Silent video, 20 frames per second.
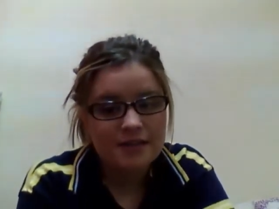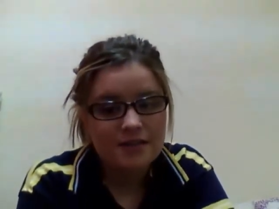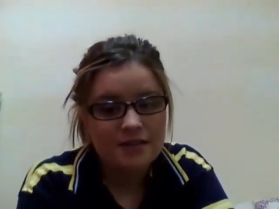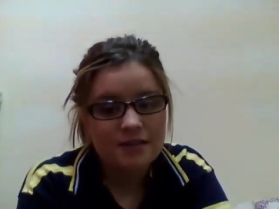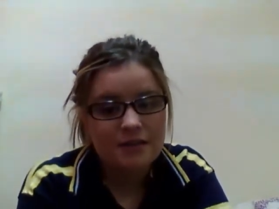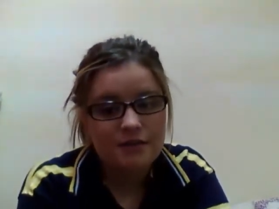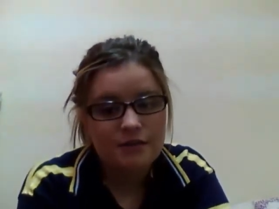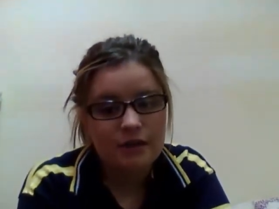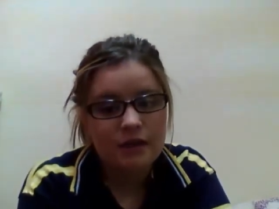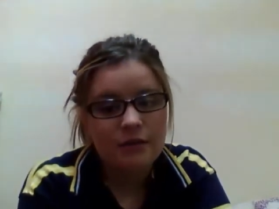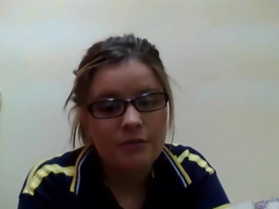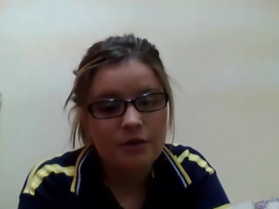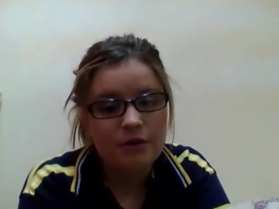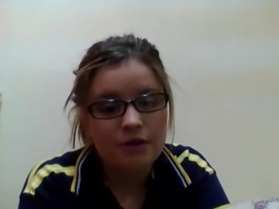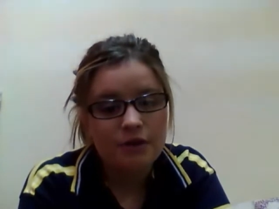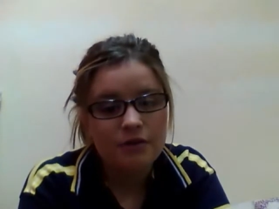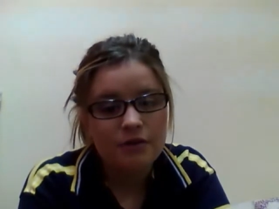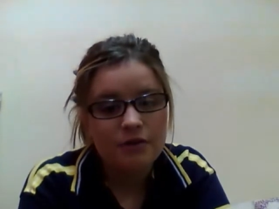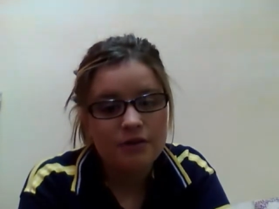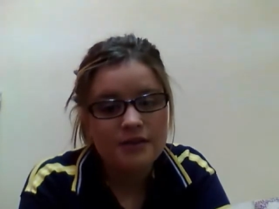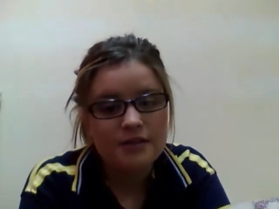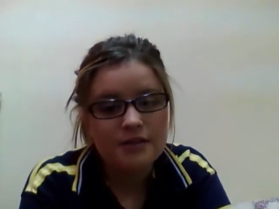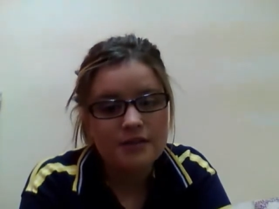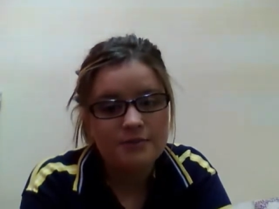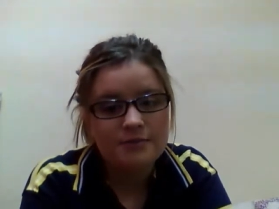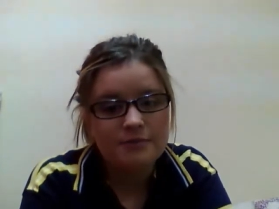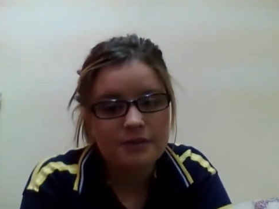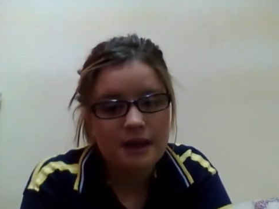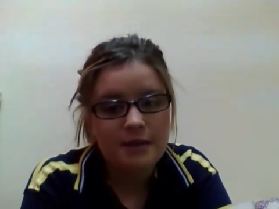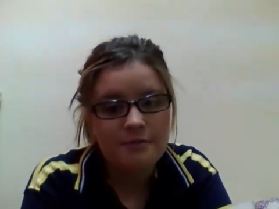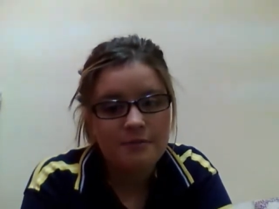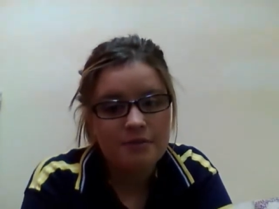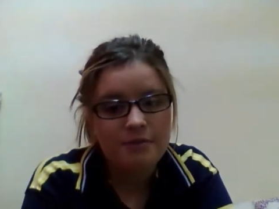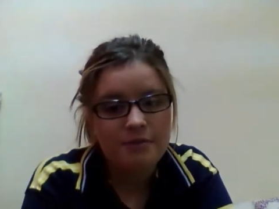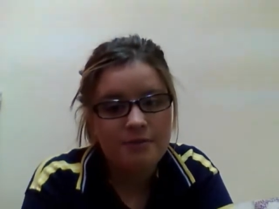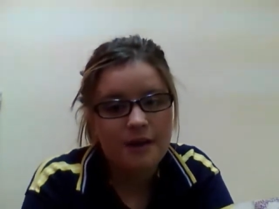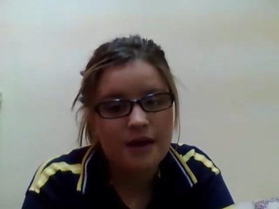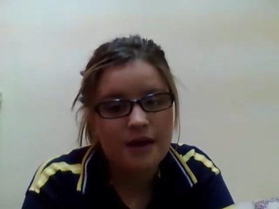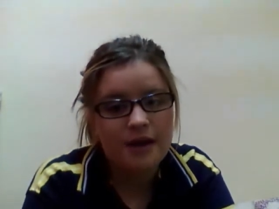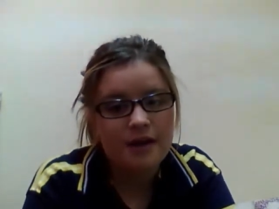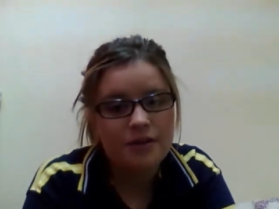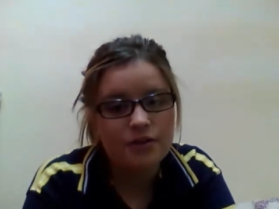because I really want to go into some depth about